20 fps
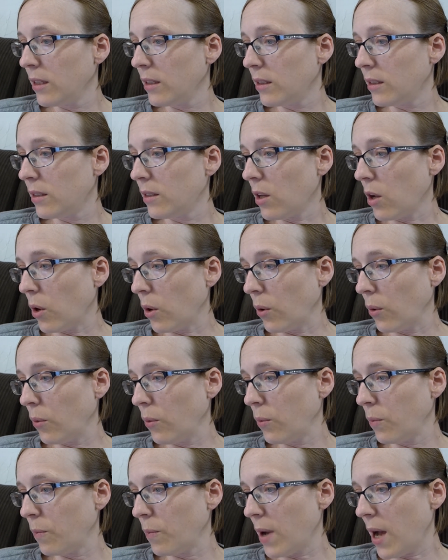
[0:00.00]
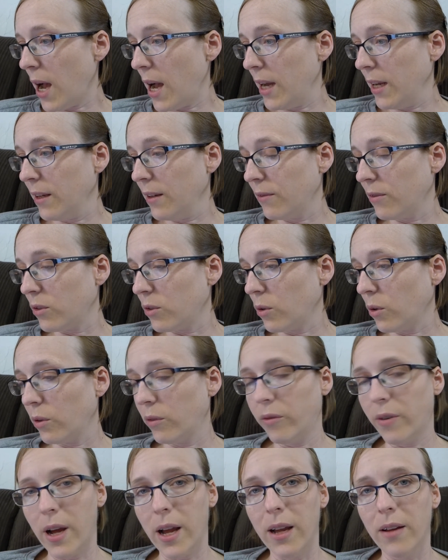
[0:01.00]
So I have
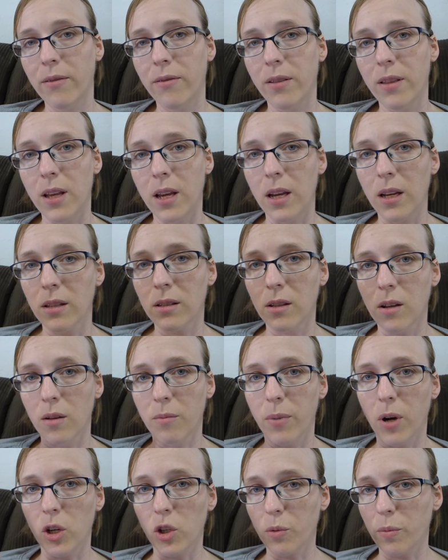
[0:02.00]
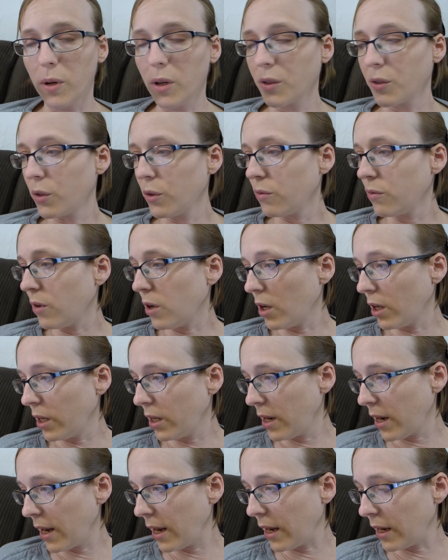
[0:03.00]
sold 5 things on Poshmark so
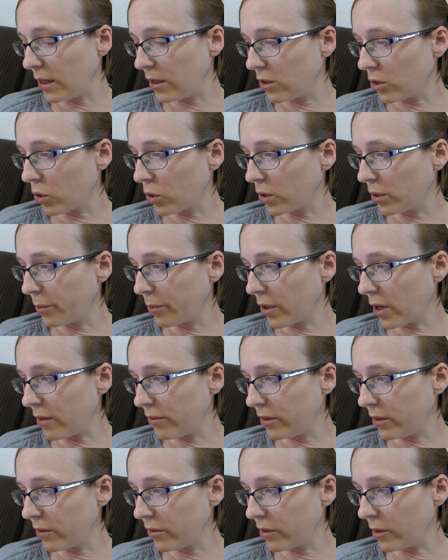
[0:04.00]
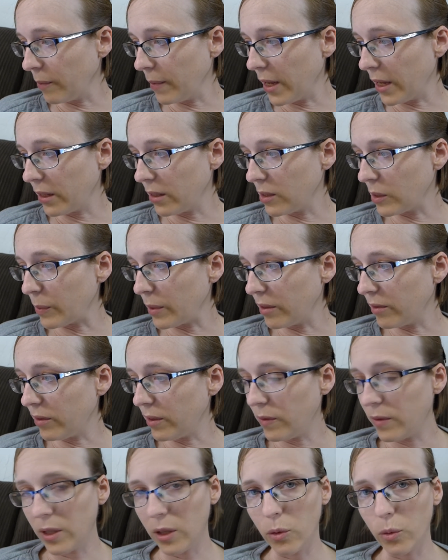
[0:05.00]
far, and total profit from that has been
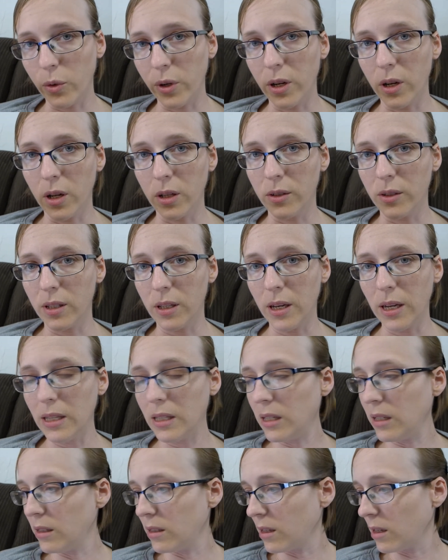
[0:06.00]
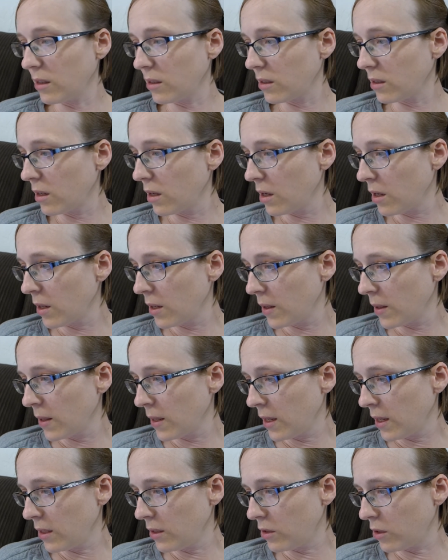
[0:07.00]
$53.19.
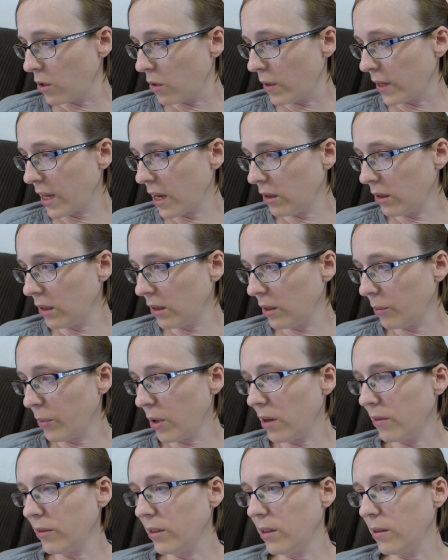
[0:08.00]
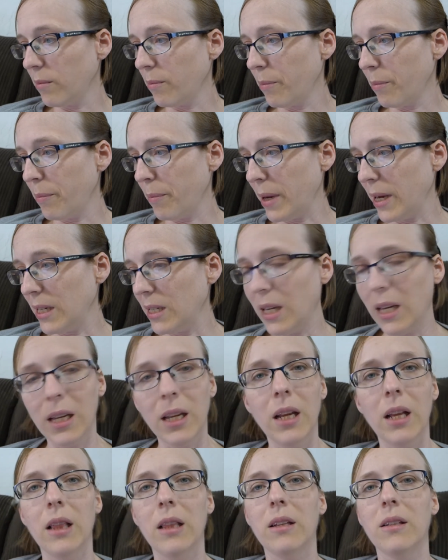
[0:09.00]
So I calculate profit by
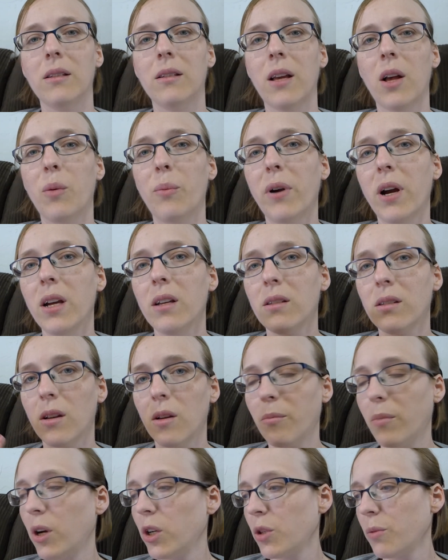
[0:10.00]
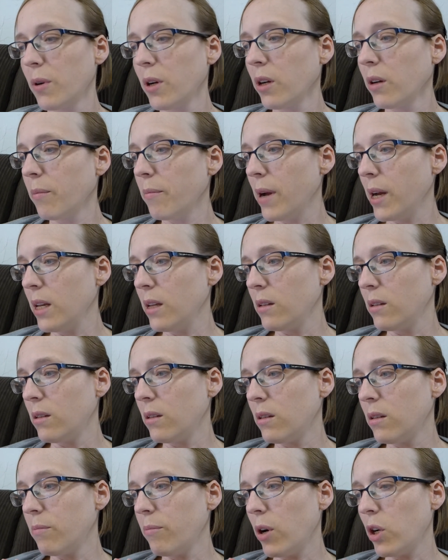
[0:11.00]
taking the sell price on Poshmark
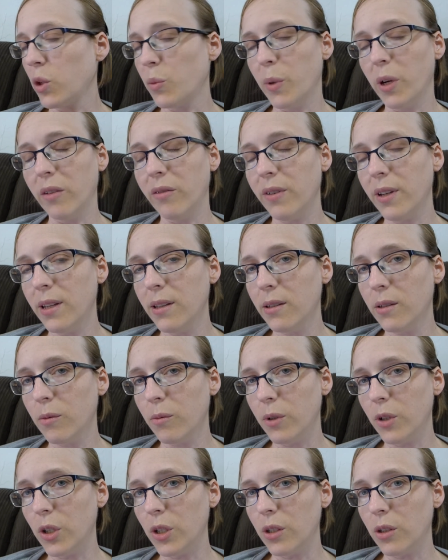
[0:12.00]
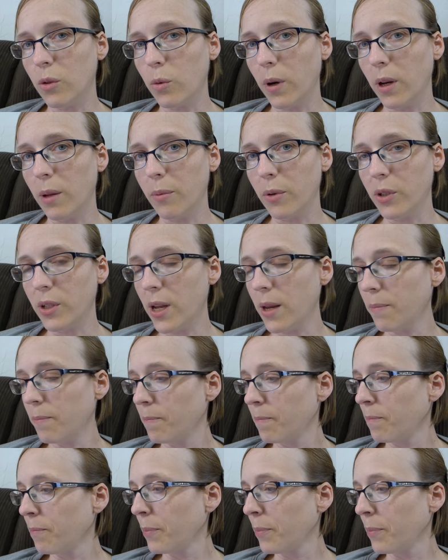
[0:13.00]
minus Poshmark fees, which is 20%,